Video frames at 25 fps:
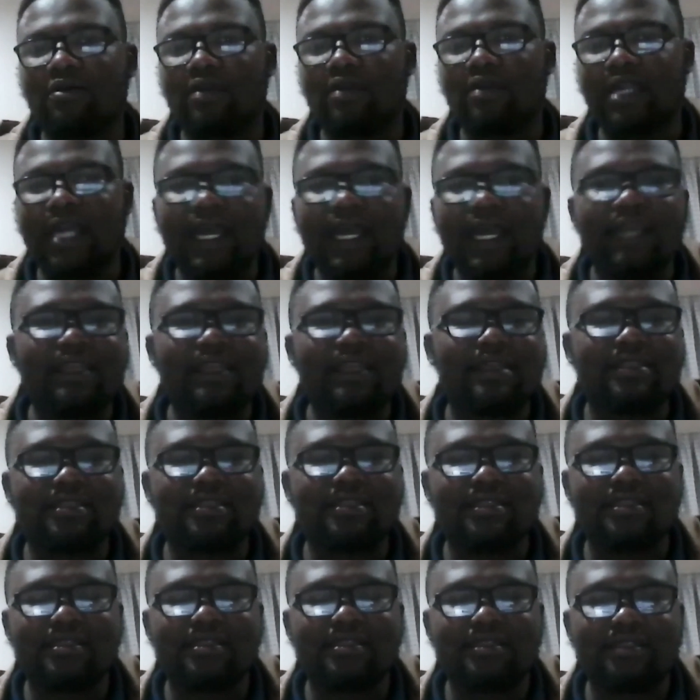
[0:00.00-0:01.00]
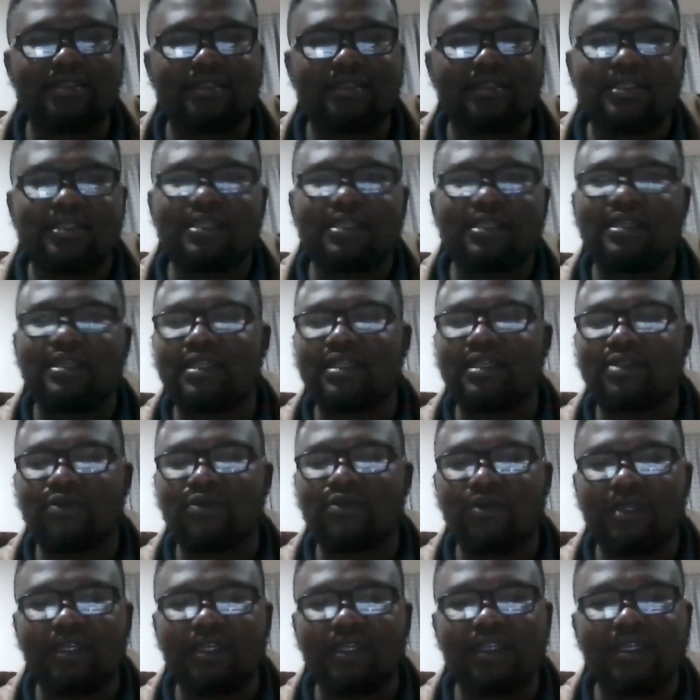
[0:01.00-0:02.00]
kindness is seen as
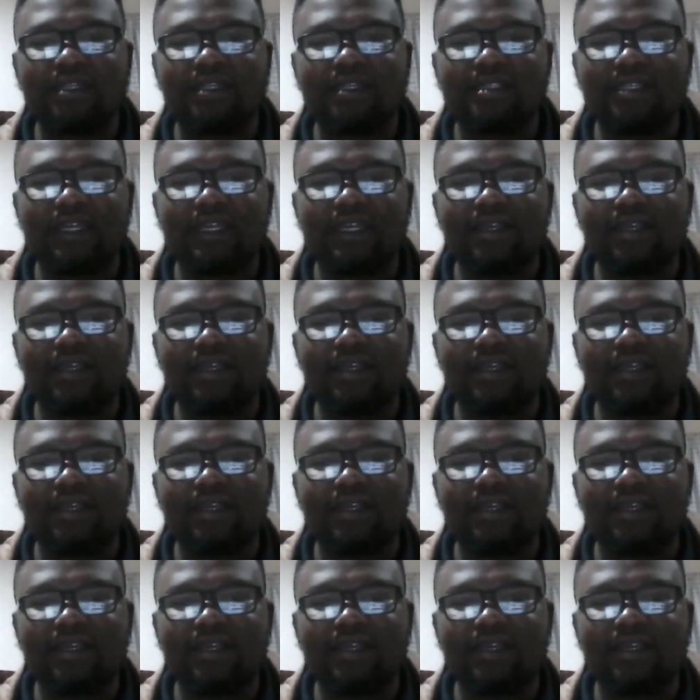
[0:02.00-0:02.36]
weakness